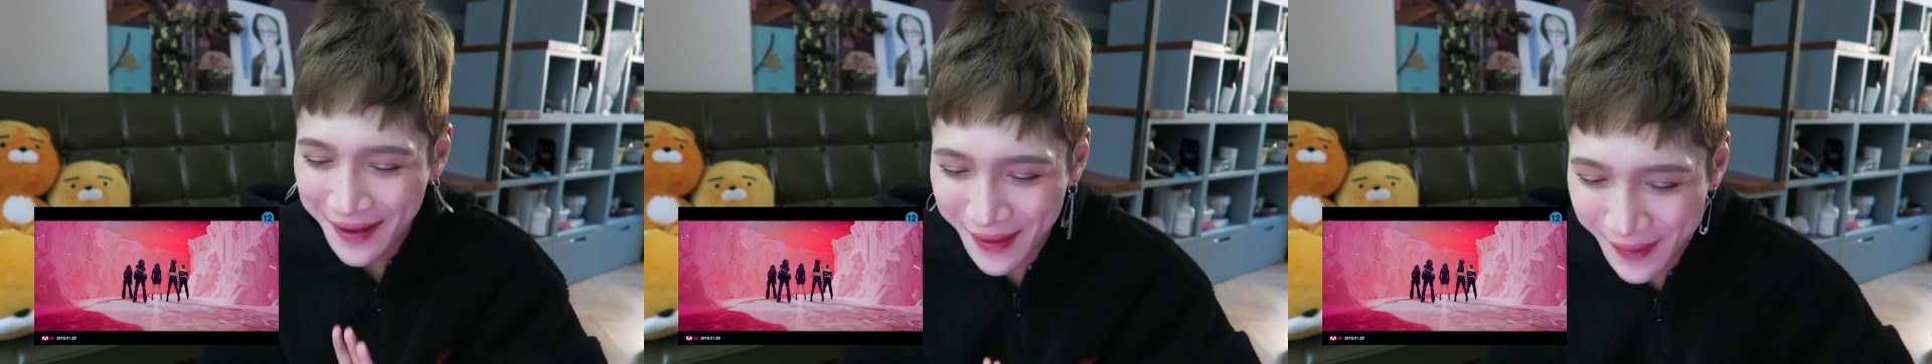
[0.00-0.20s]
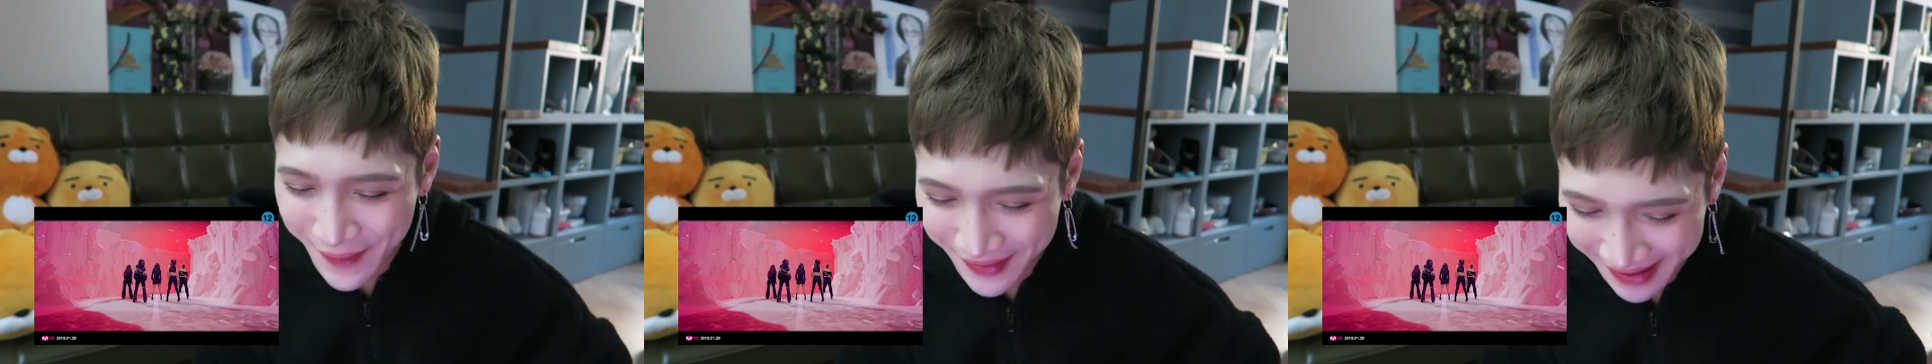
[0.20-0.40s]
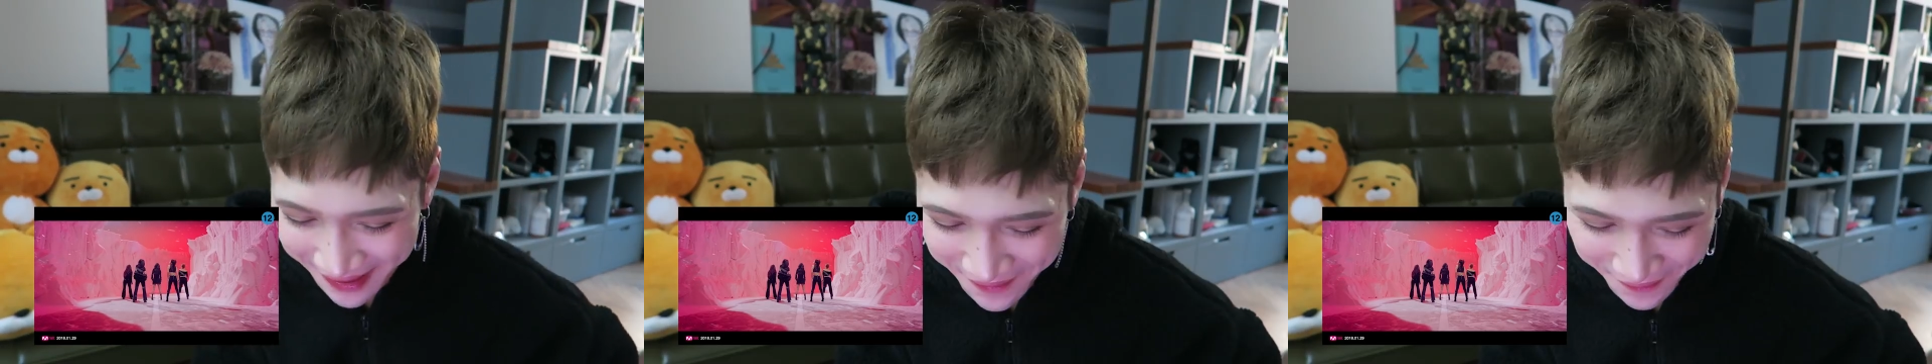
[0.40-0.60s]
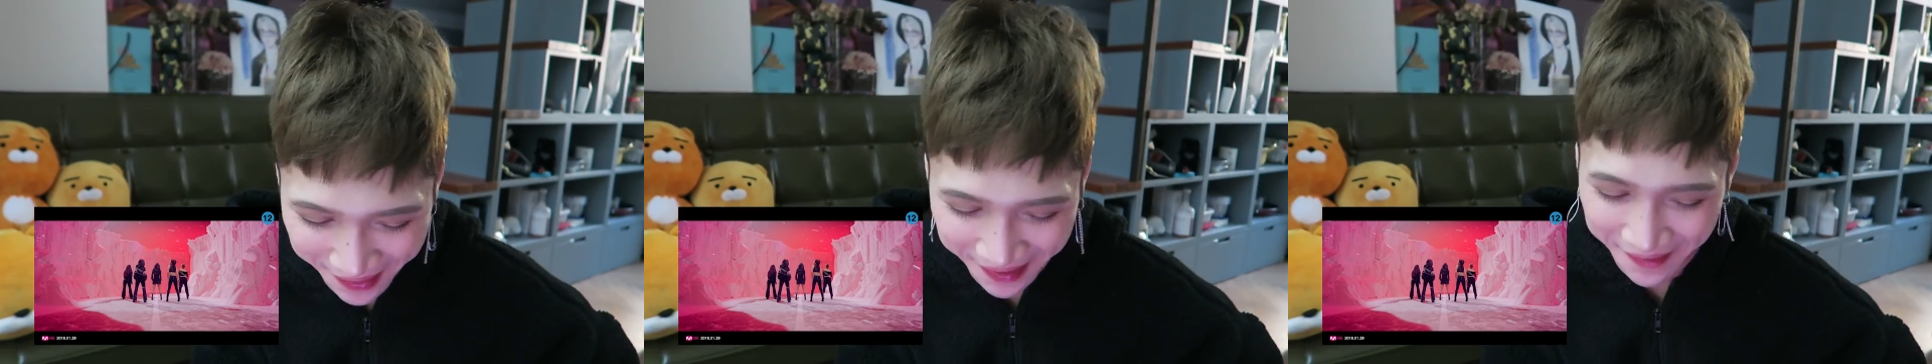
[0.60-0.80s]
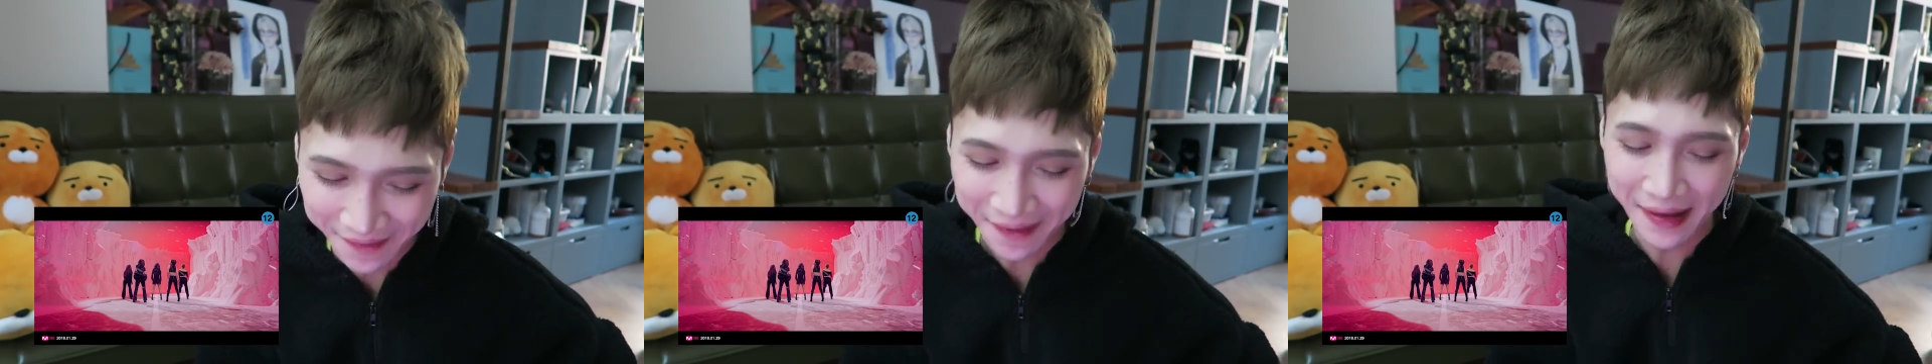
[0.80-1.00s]
Okay, all
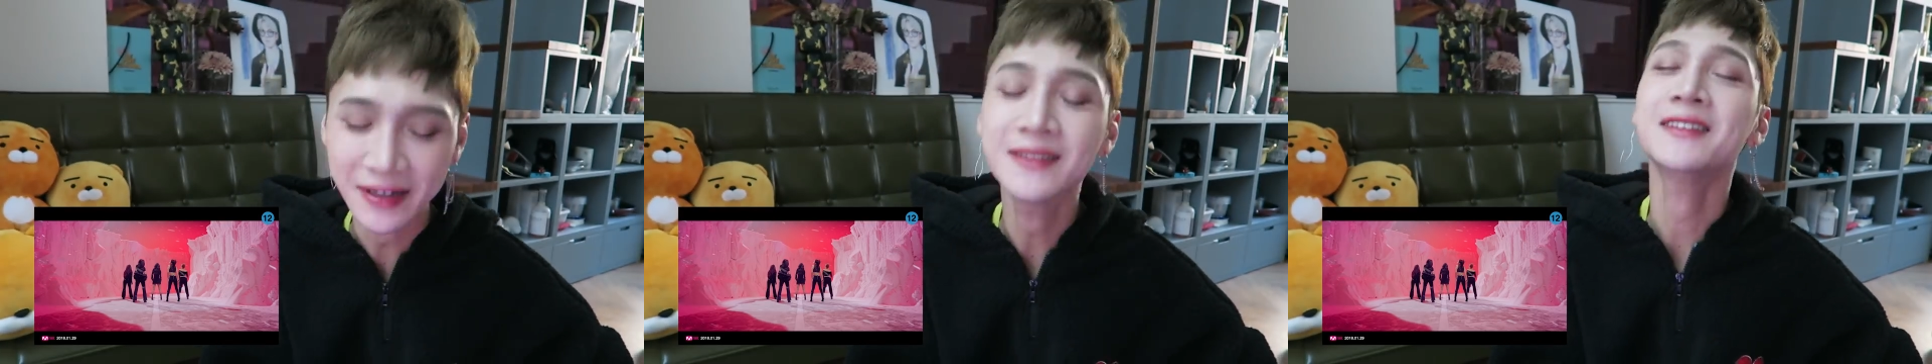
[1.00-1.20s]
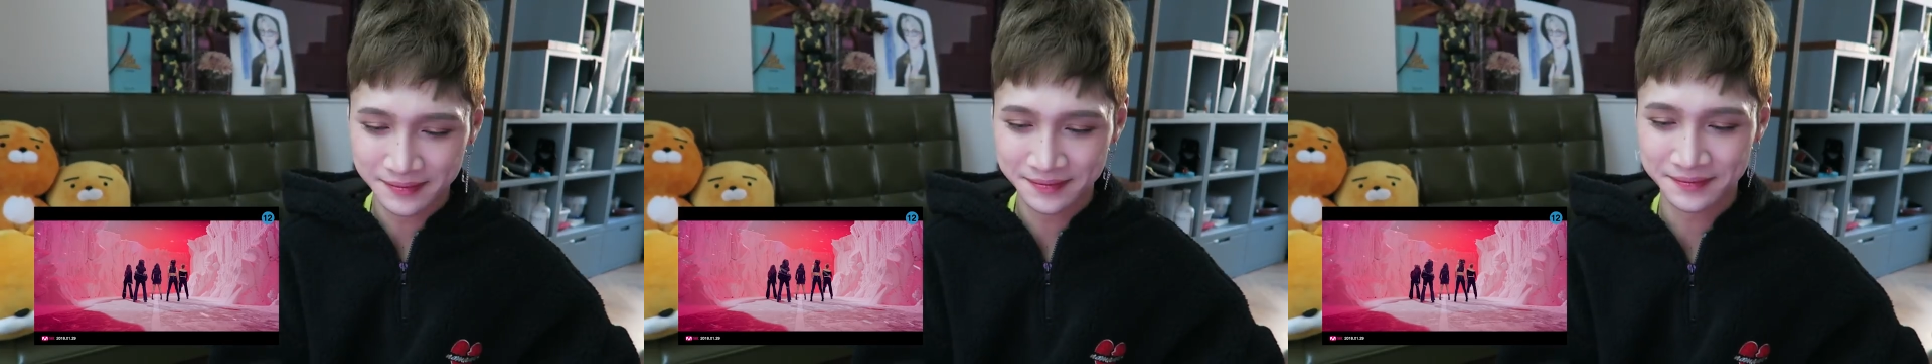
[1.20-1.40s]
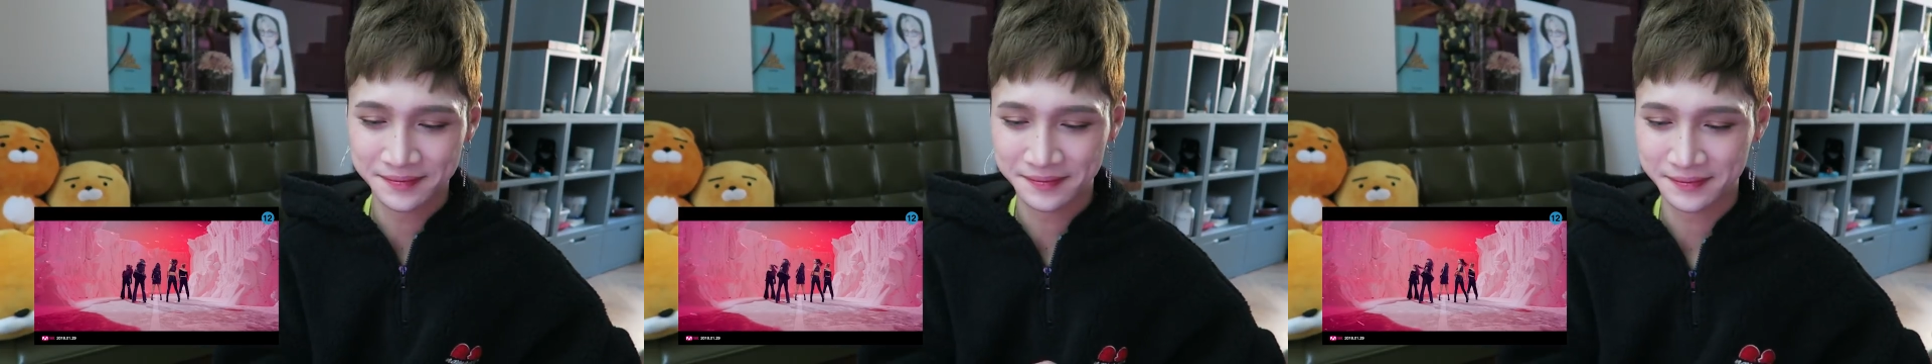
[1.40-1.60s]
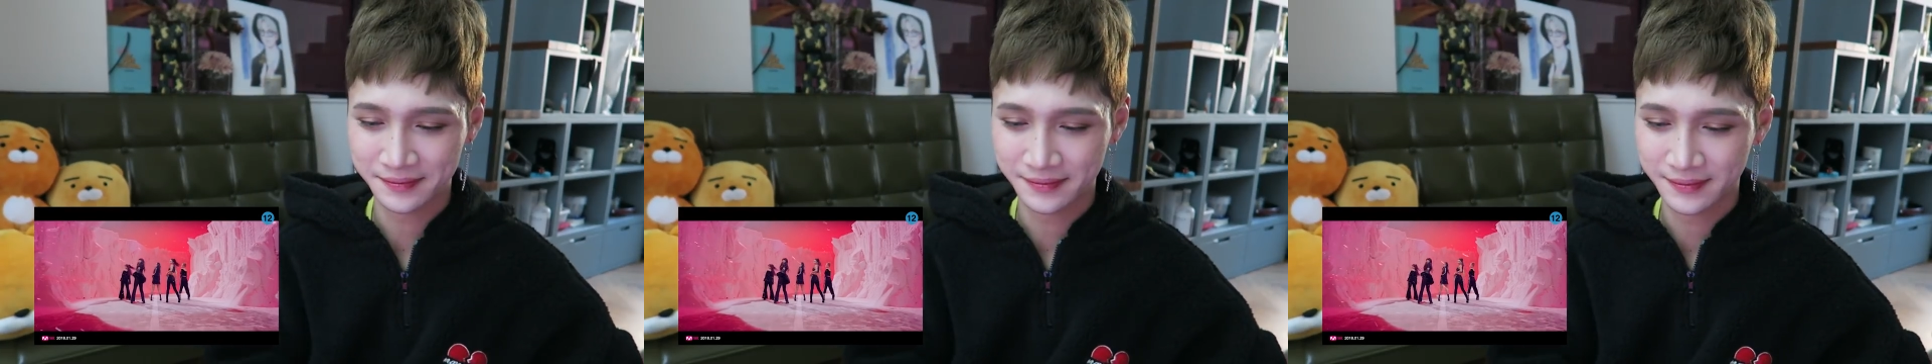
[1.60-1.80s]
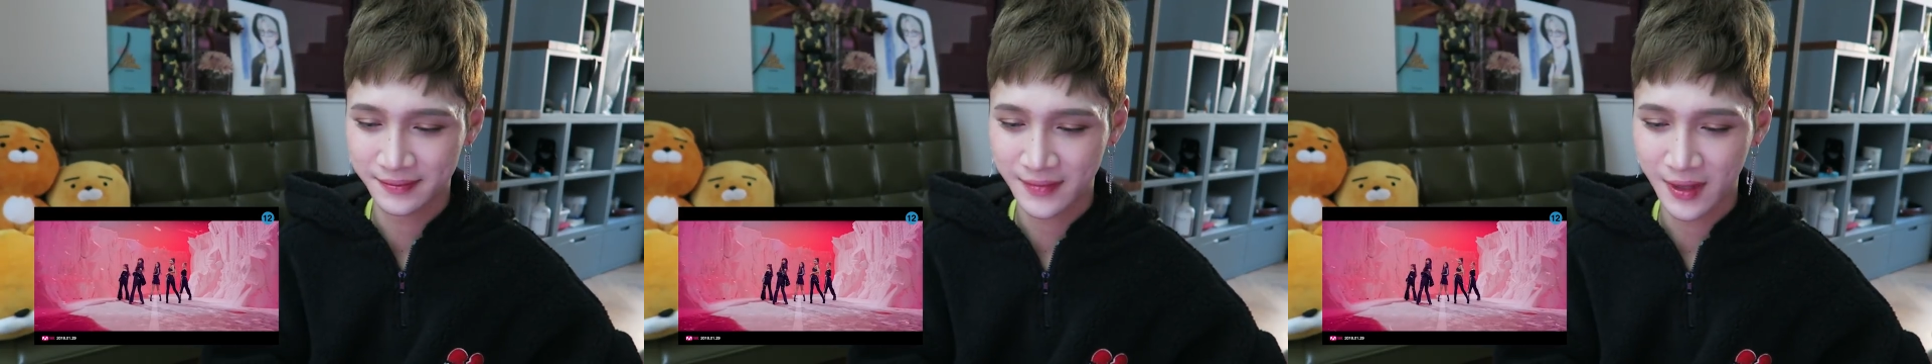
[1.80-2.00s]
right, all
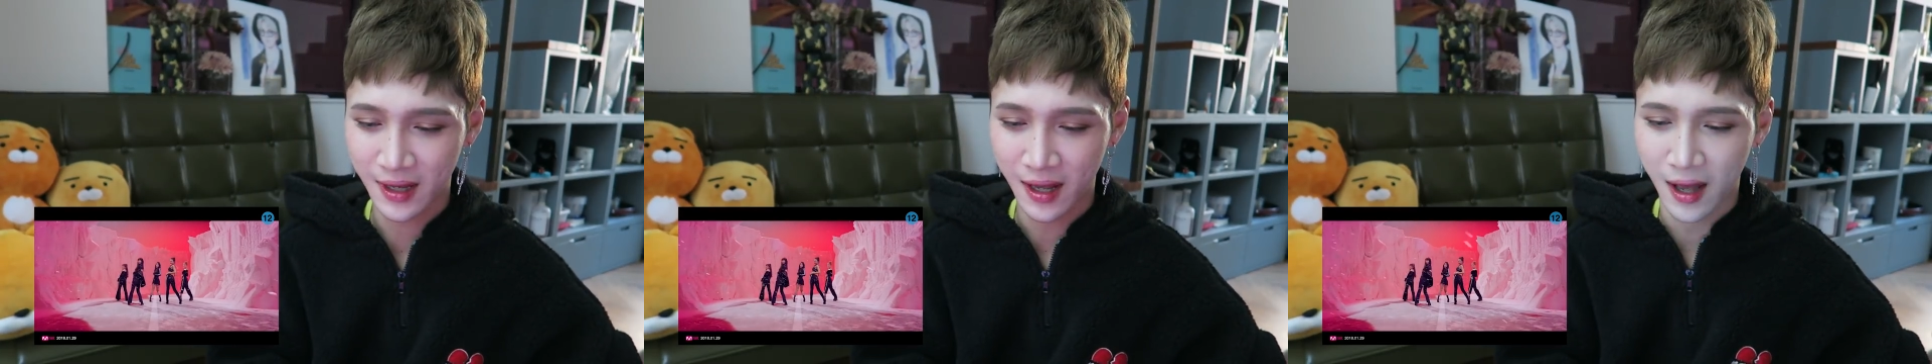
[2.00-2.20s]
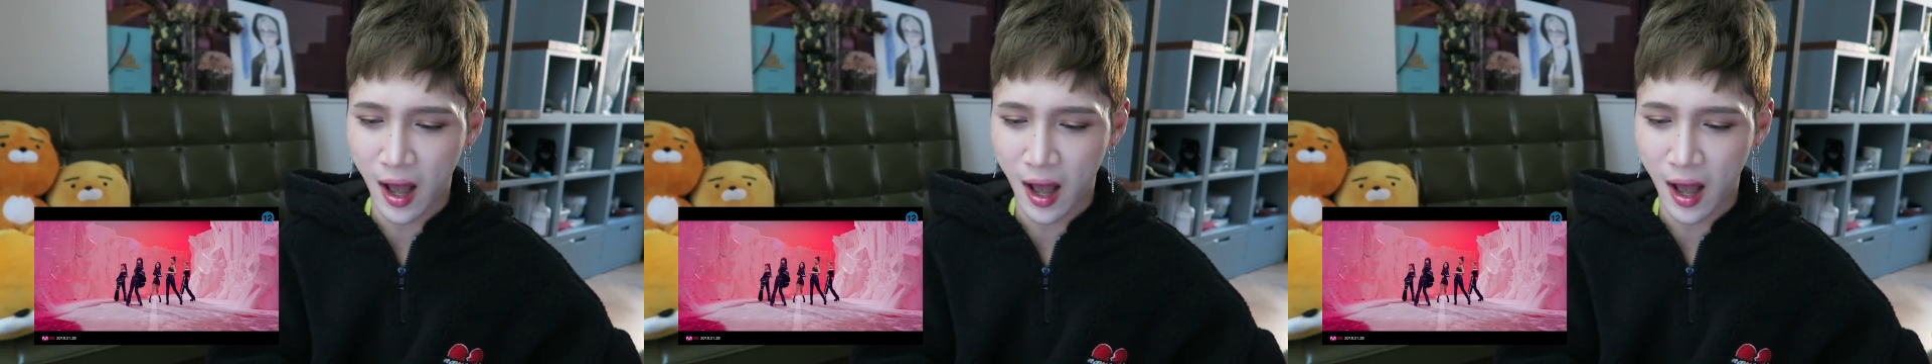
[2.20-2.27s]
right.